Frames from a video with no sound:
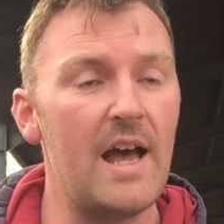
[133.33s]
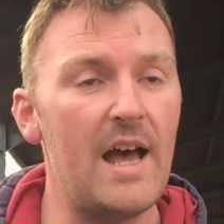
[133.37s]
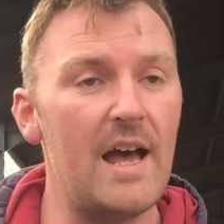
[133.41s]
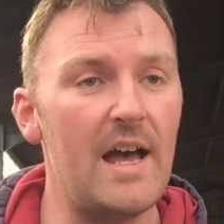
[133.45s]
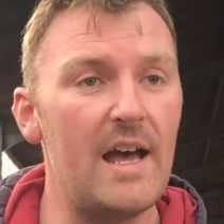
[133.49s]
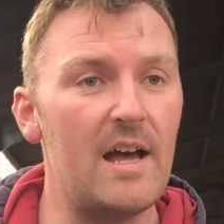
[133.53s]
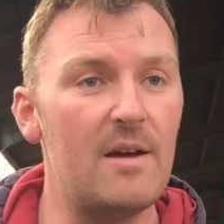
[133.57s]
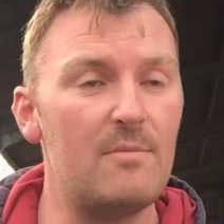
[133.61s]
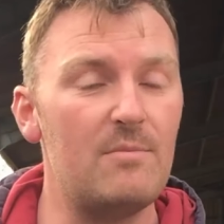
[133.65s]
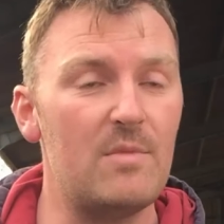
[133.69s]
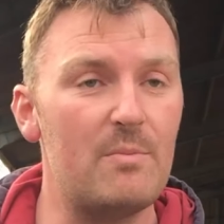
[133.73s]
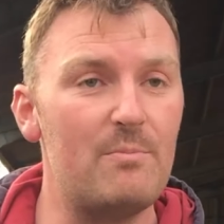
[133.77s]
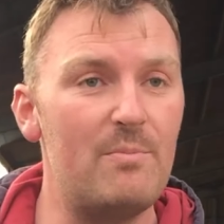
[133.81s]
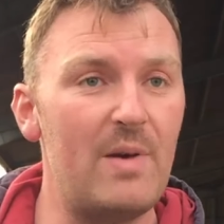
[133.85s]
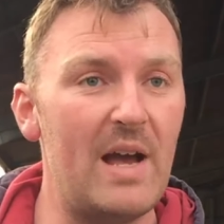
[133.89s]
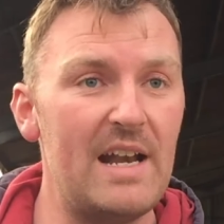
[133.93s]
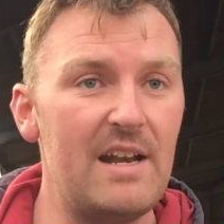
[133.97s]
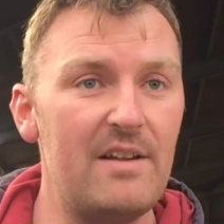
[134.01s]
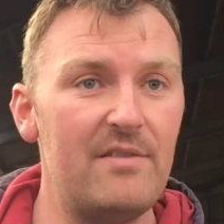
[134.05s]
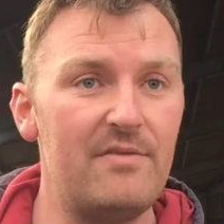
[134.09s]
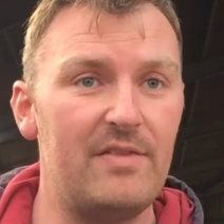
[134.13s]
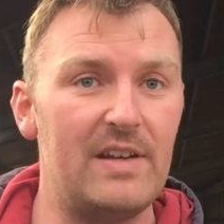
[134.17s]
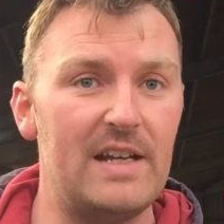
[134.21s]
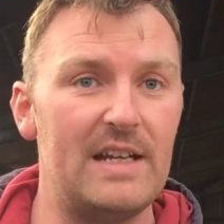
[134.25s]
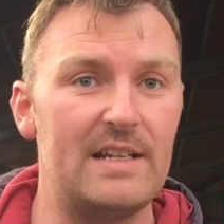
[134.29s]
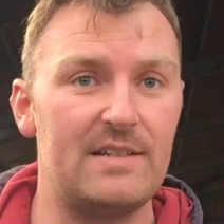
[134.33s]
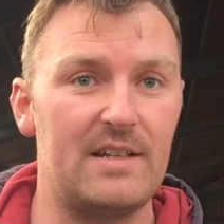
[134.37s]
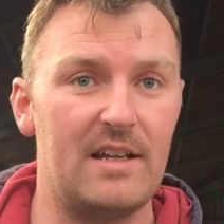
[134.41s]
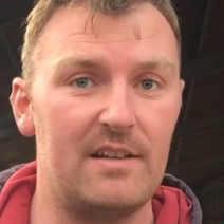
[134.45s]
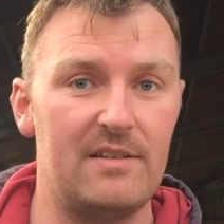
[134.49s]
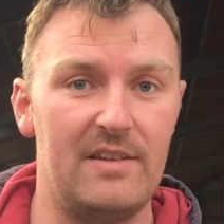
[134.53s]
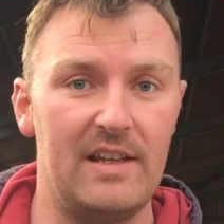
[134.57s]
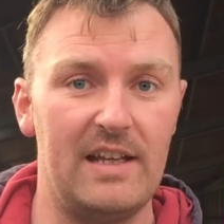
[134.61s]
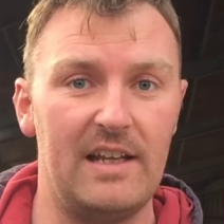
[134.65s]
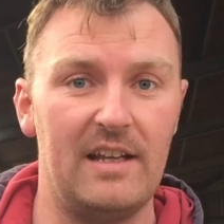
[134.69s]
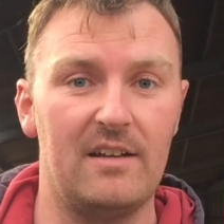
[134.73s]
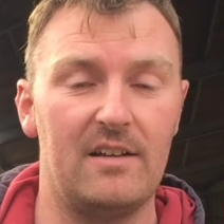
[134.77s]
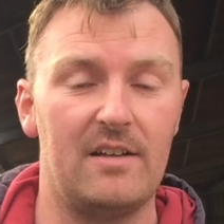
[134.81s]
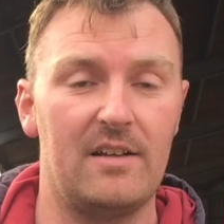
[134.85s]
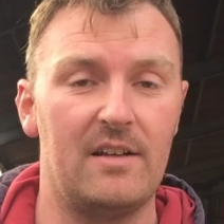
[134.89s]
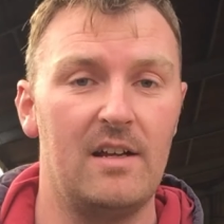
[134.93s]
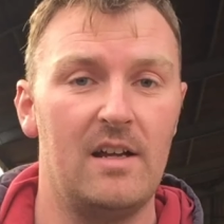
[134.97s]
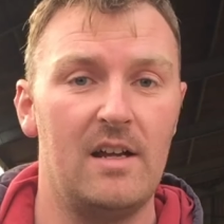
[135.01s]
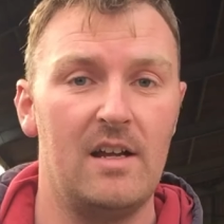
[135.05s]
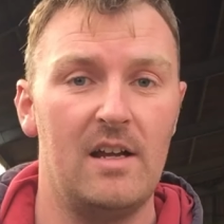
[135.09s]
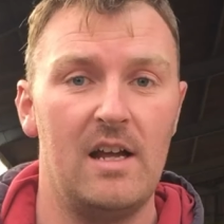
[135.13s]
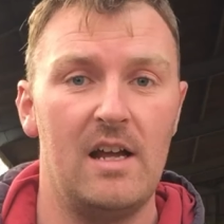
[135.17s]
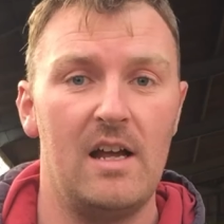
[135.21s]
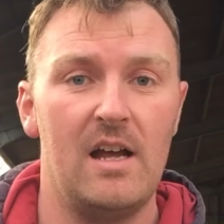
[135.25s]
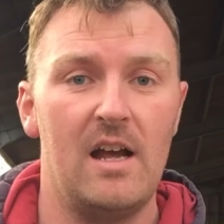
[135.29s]
The benefits, I think
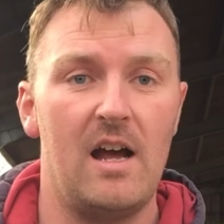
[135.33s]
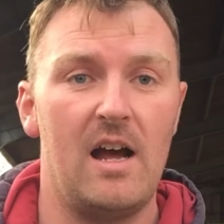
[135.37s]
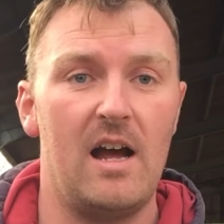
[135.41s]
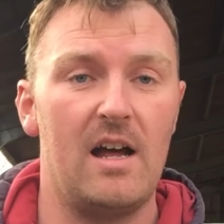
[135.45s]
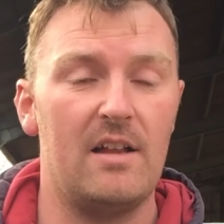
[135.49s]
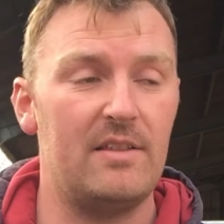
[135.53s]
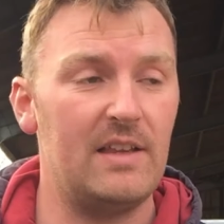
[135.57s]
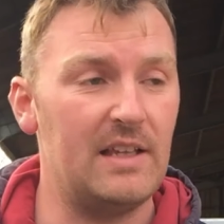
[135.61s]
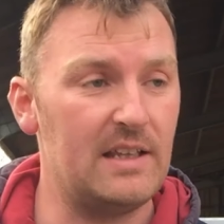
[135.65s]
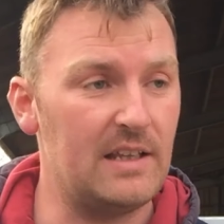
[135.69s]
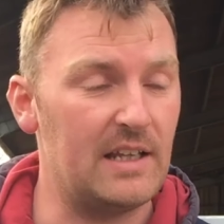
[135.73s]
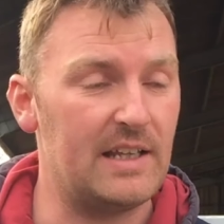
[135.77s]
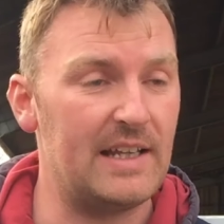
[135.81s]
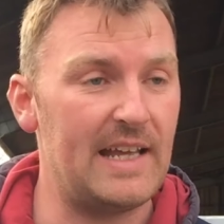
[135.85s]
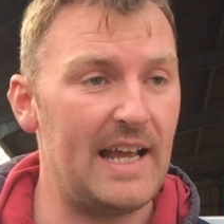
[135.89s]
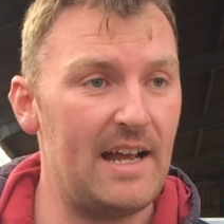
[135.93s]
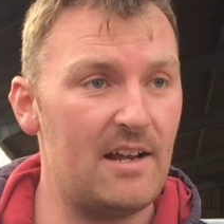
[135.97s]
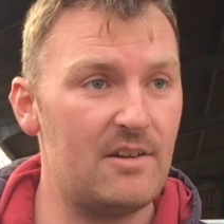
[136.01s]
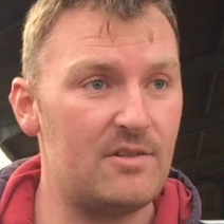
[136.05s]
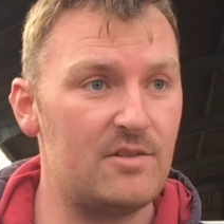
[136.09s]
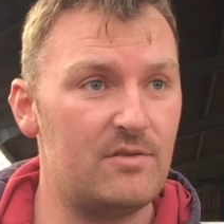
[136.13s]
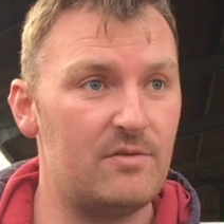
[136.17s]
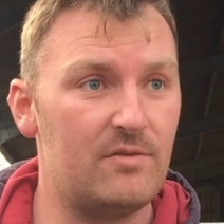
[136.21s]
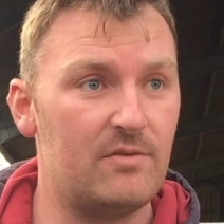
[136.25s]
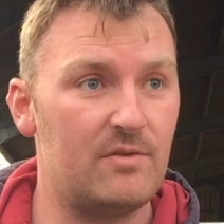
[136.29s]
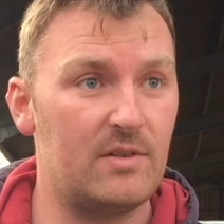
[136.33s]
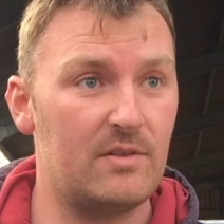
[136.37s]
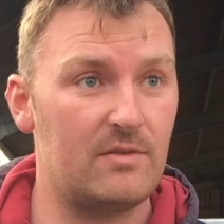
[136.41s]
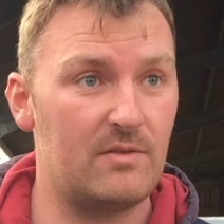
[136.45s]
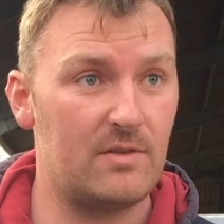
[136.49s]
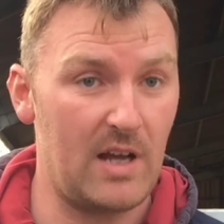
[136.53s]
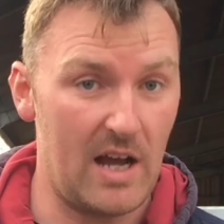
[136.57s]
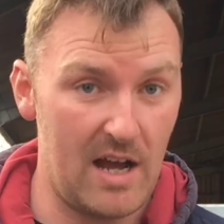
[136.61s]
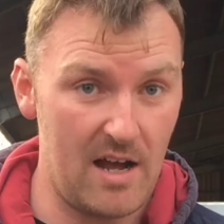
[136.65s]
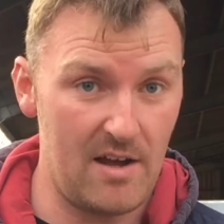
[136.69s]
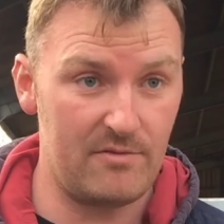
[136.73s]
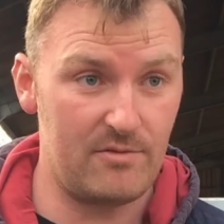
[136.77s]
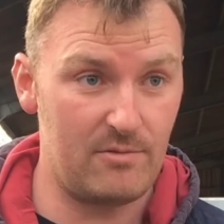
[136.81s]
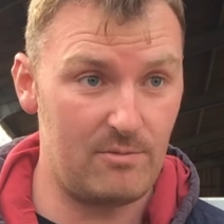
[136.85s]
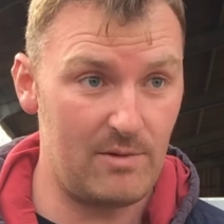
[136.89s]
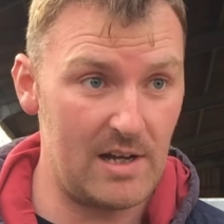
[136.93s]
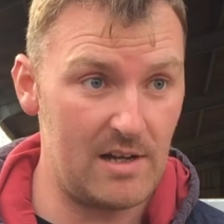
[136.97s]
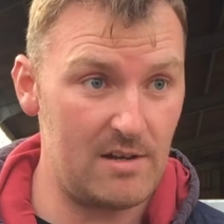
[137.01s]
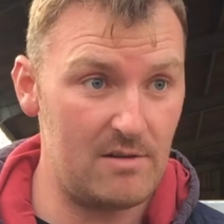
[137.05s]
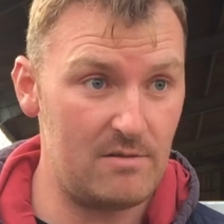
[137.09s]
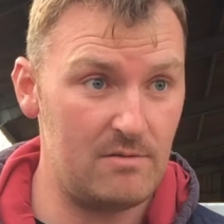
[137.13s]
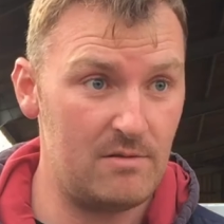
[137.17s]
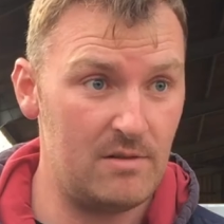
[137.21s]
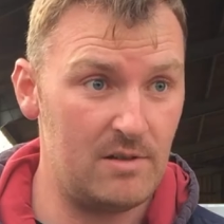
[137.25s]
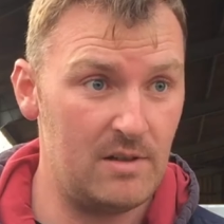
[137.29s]
the cows have calved
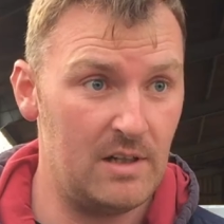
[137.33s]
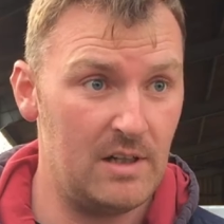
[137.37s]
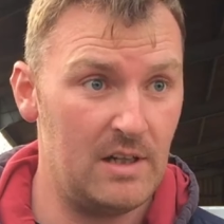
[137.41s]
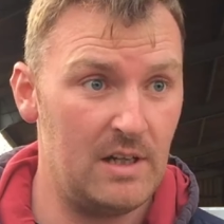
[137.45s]
well.